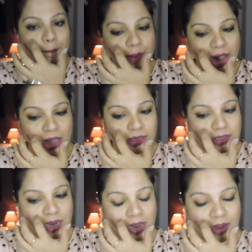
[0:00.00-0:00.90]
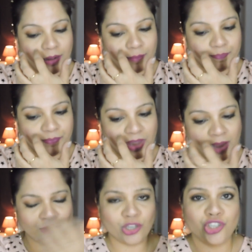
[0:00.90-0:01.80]
but
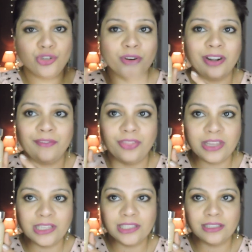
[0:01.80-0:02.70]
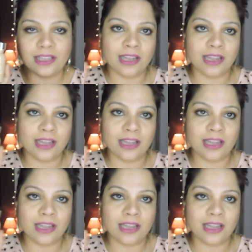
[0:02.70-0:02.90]
I'm not sure if this